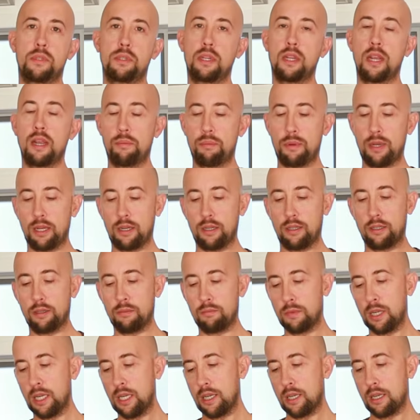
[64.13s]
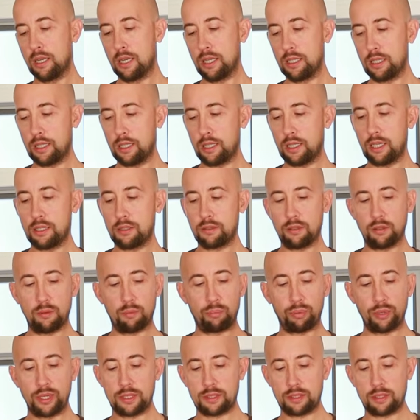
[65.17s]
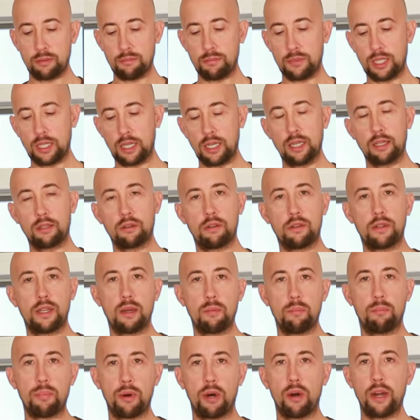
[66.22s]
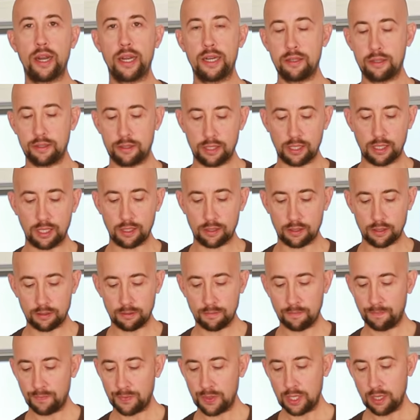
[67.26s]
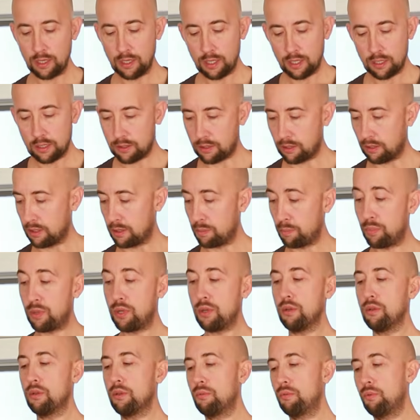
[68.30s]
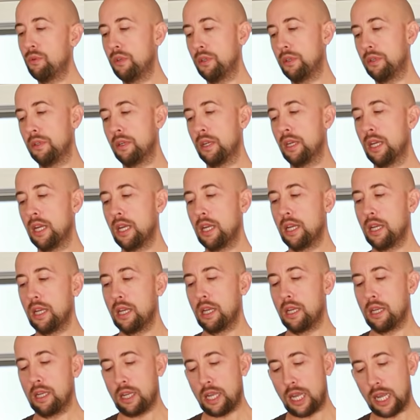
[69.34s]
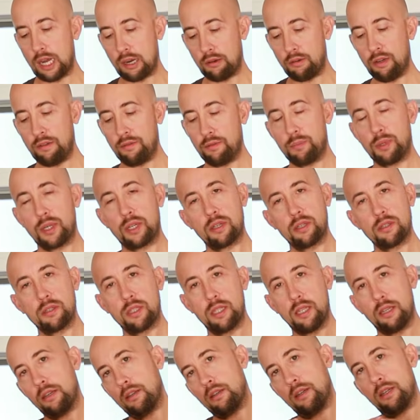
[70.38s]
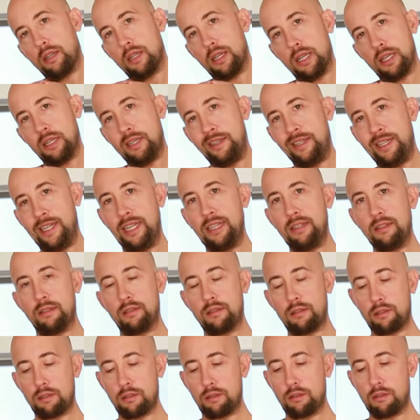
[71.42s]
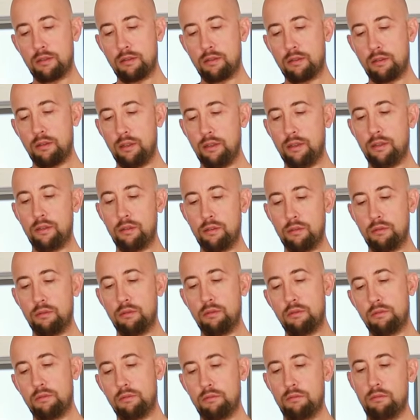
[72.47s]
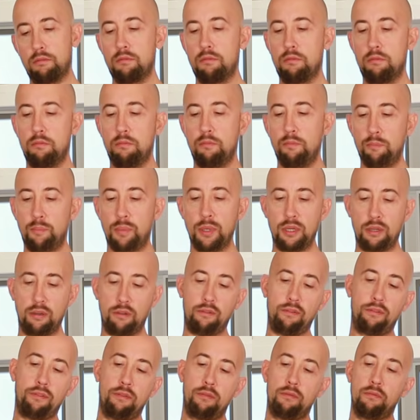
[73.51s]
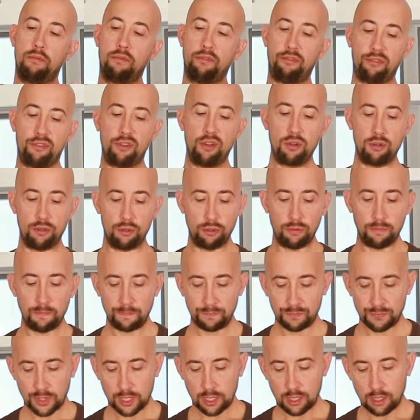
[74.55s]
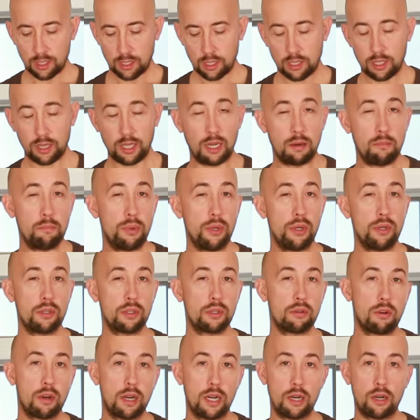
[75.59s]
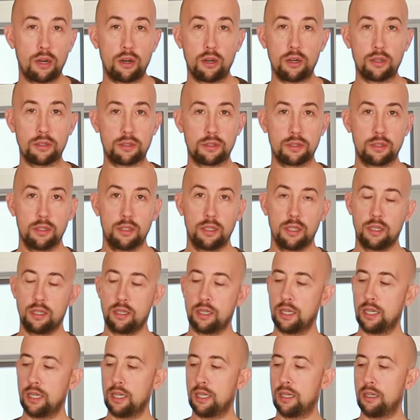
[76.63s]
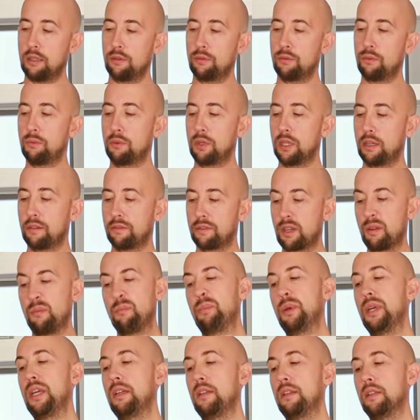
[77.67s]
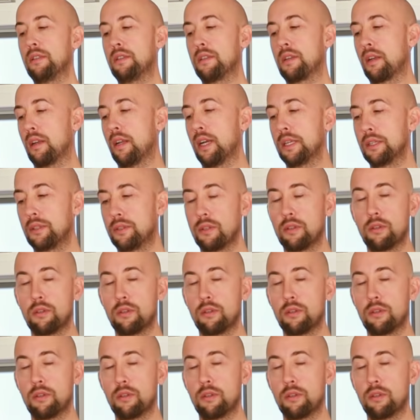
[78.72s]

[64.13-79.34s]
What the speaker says: sap out of them, and then they sort of press them together and they bind together. So it's pure wood. However, because they're a dense little bit of fuel, they burn quite hot. And when I've compared it to like